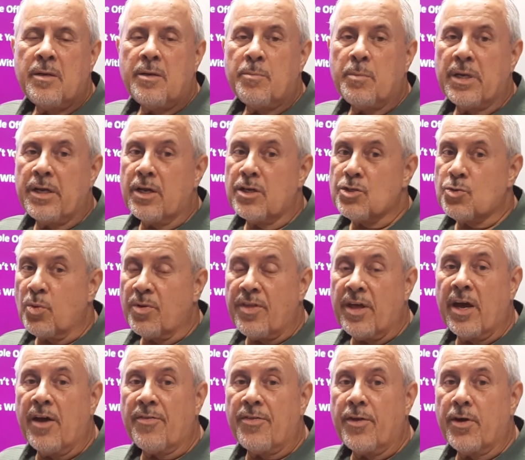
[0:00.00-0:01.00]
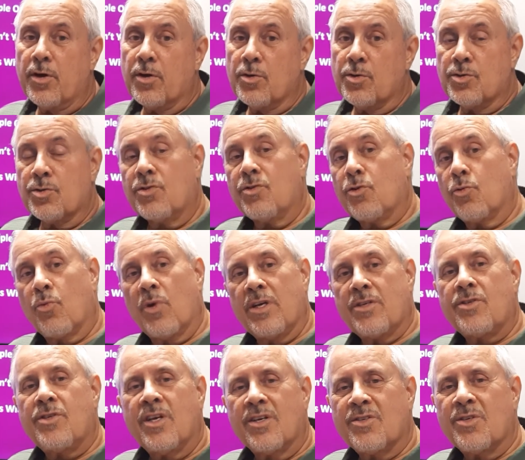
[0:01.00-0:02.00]
Because without those, the
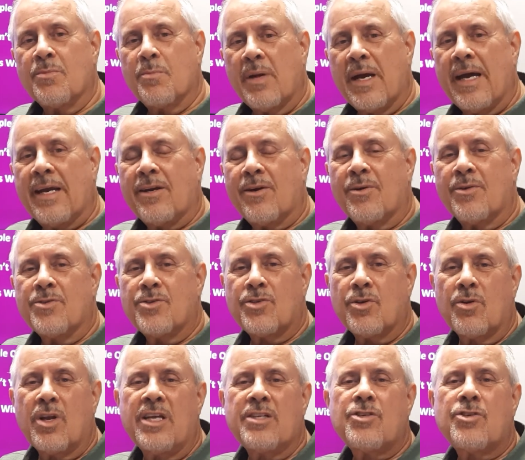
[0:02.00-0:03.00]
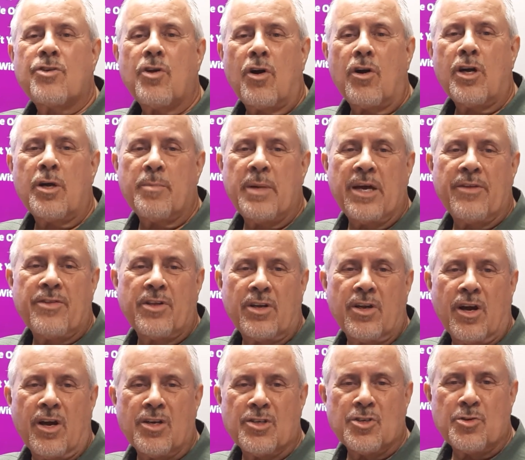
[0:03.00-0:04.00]
rest doesn't matter. So let's talk about the
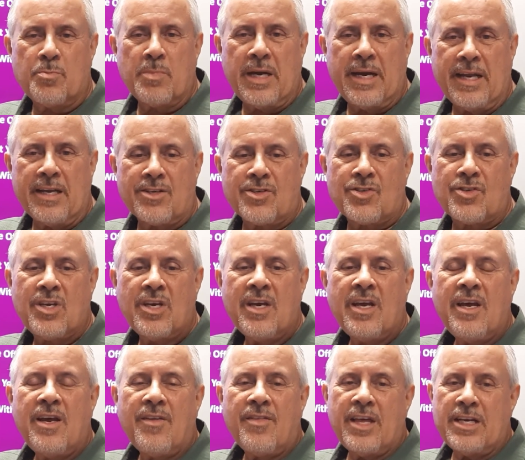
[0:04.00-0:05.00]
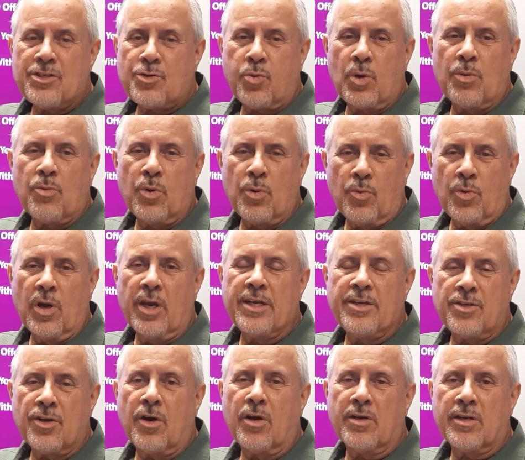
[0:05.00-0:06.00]
cosmetics. That's what we're really
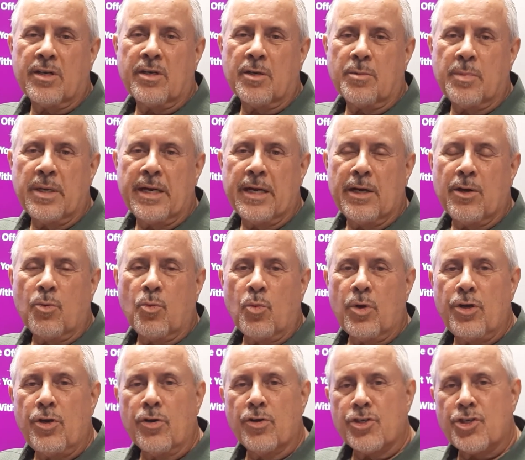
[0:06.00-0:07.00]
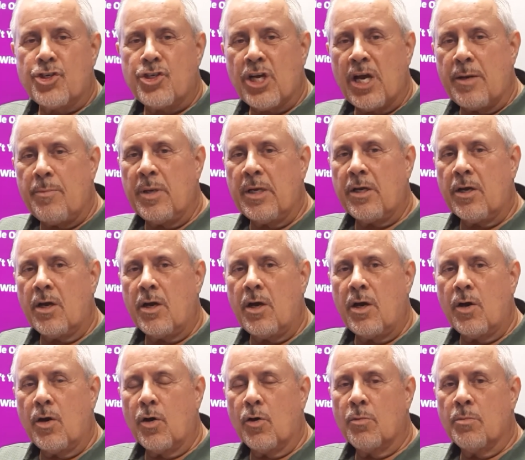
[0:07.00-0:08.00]
talking about when you're shaping a
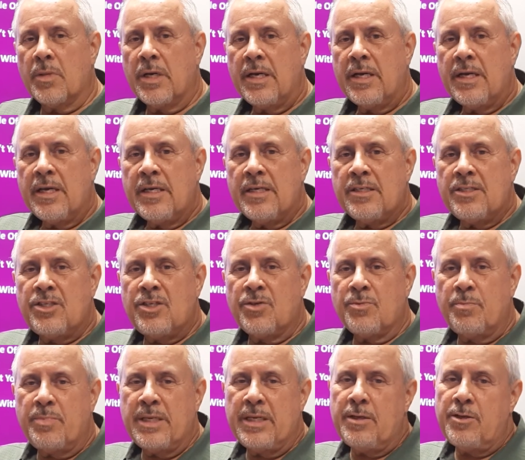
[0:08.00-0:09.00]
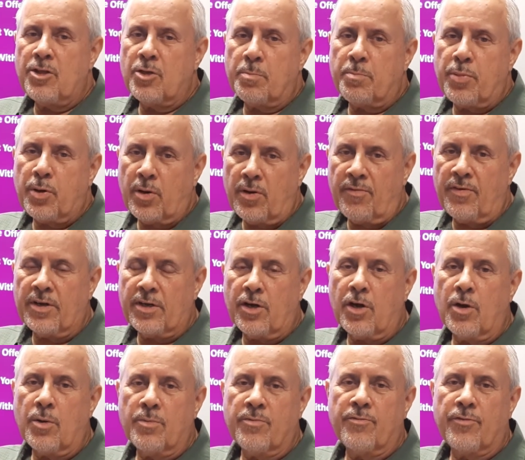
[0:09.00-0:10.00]
home to be the perfect
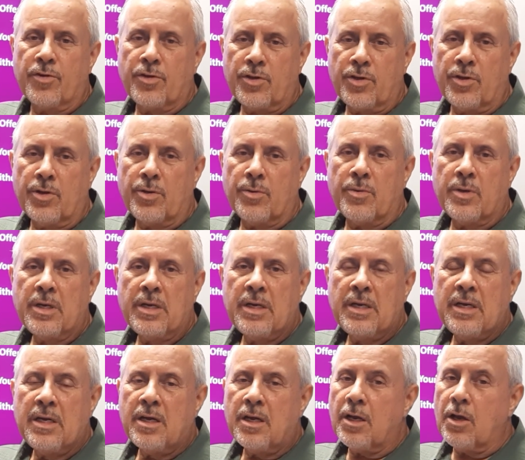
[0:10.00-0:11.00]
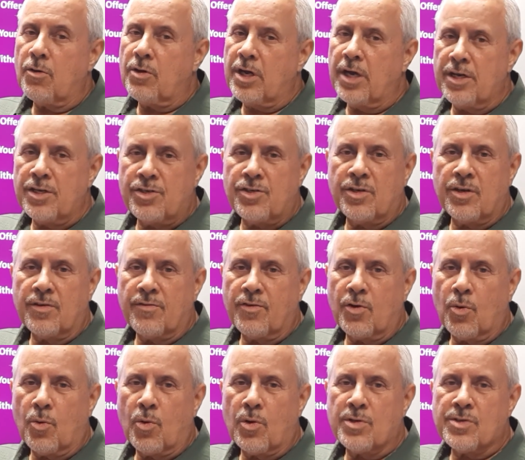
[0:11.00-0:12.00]
home for you. Location, of
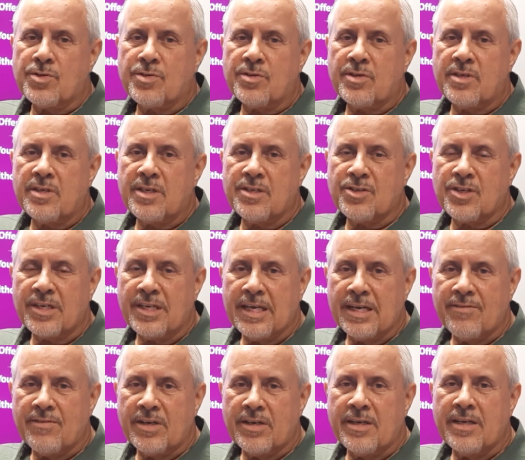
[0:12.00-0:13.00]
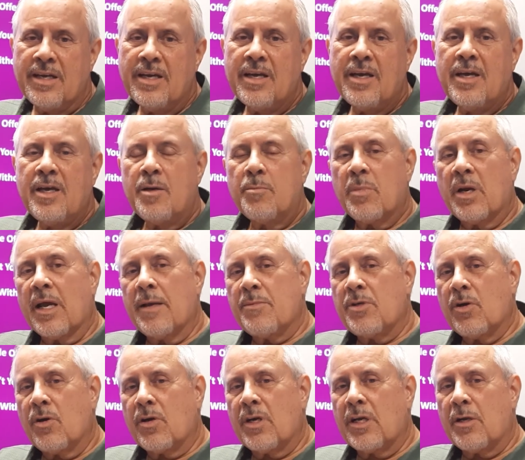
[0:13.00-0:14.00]
course, is a given, but I'm
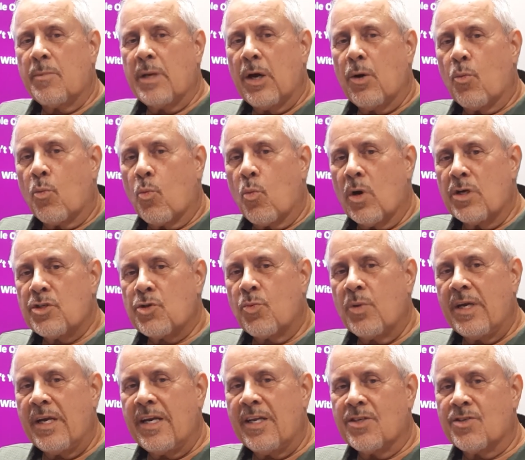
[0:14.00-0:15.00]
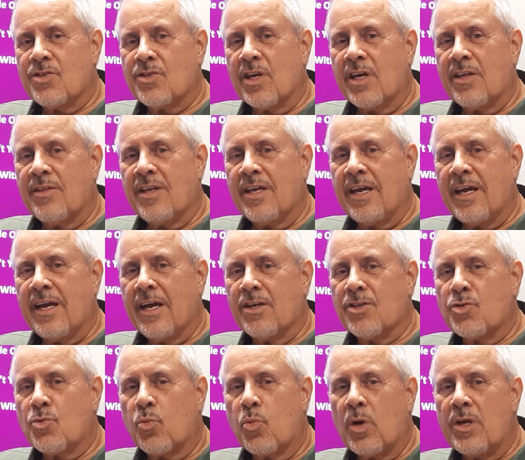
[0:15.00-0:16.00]
talking about once we get inside the
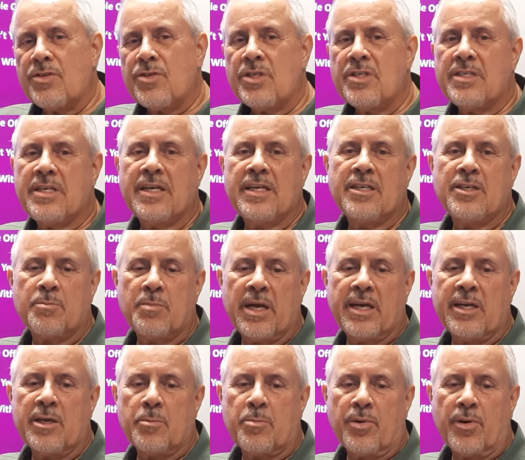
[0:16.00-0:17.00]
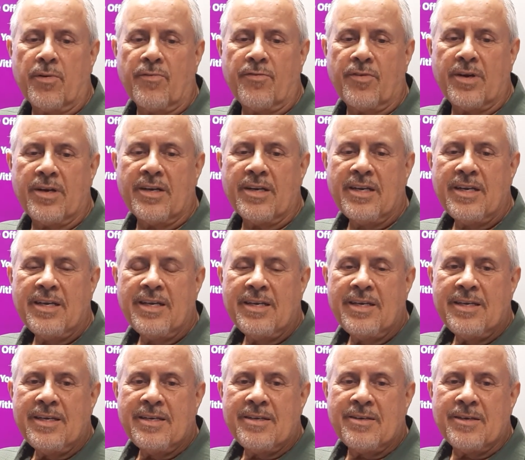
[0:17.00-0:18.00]
house, what does it take to make it perfect?
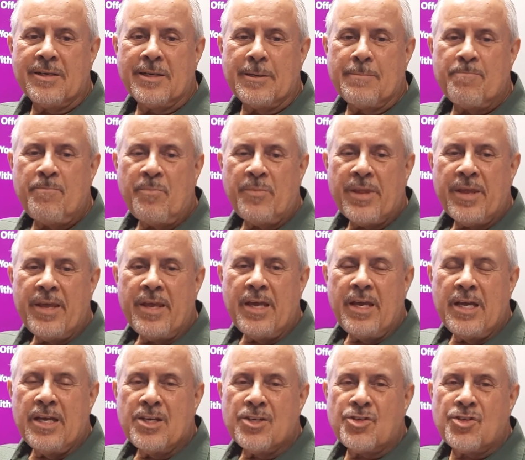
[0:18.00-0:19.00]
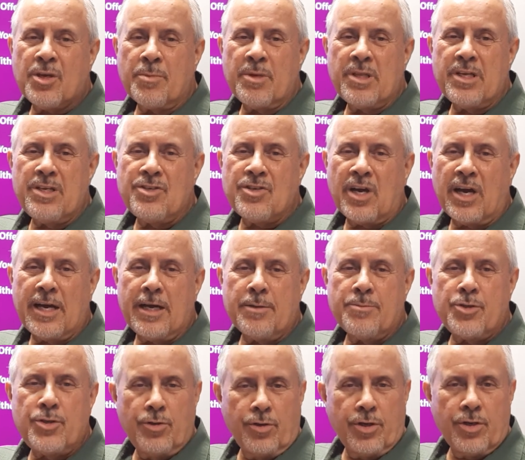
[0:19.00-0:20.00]
Okay? Some of these
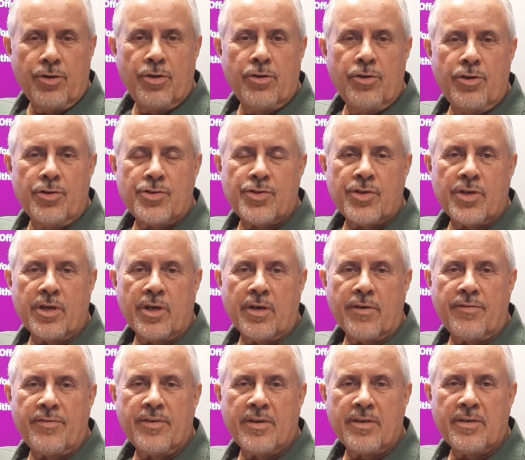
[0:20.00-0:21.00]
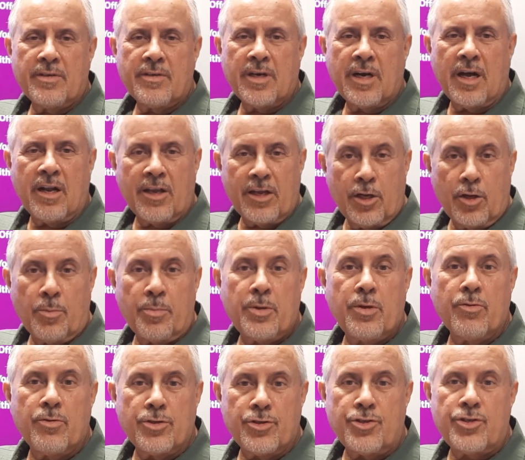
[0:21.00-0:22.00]
items you can do yourself. I'll help you
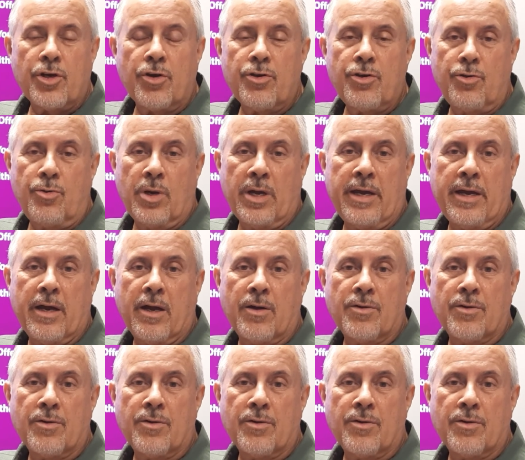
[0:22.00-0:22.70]
and show you how.